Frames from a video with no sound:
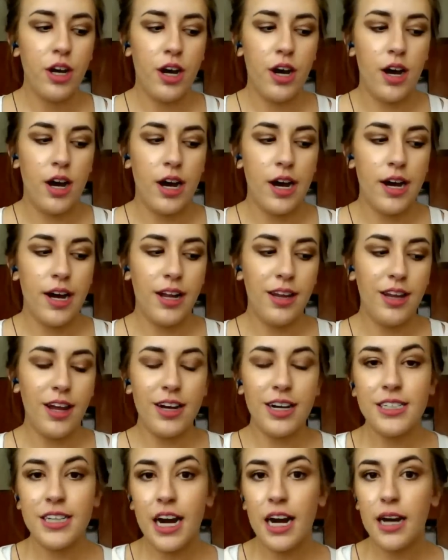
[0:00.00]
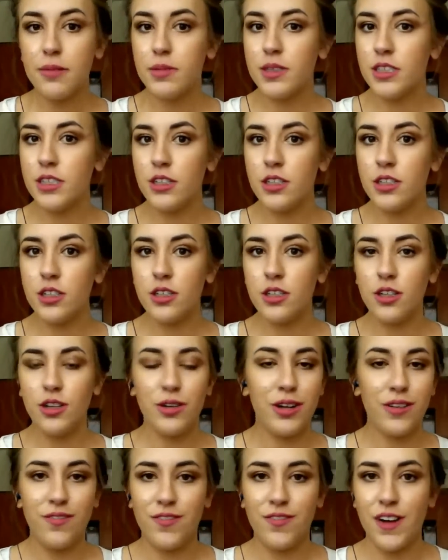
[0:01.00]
A lot of times you can